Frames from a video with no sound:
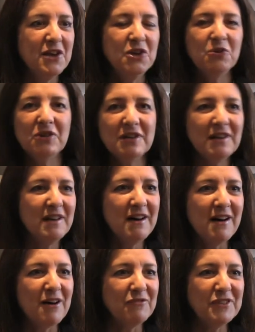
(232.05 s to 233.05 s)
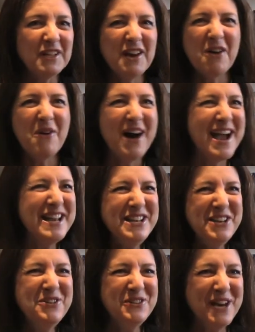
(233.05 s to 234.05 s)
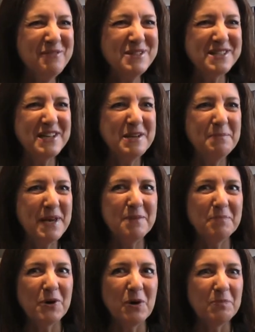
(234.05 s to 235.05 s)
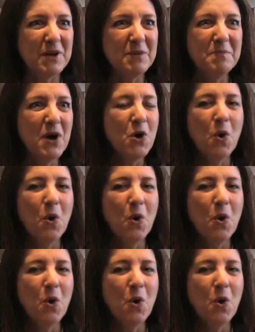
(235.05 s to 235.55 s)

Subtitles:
you can laugh and go, I knew there was going to be a problem.